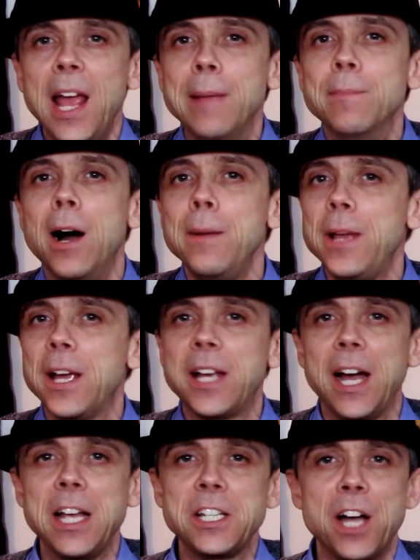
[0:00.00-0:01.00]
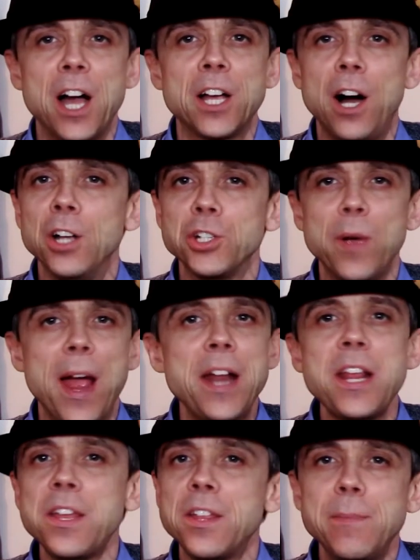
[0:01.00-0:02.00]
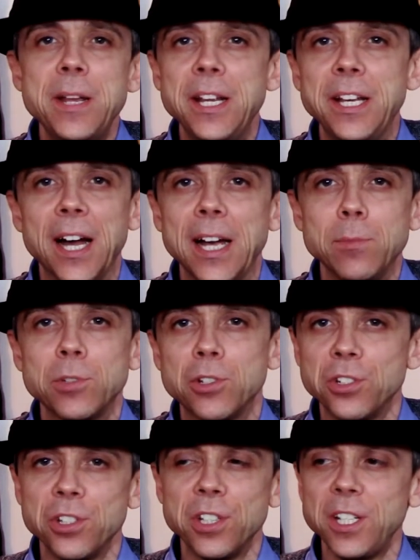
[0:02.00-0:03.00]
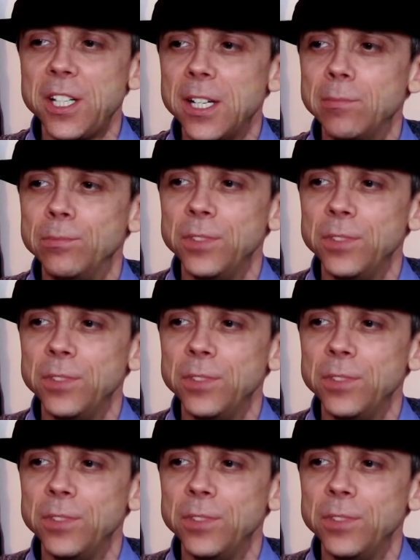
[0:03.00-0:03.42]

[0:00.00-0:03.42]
It might be a case that I can't do any of the mini games because of the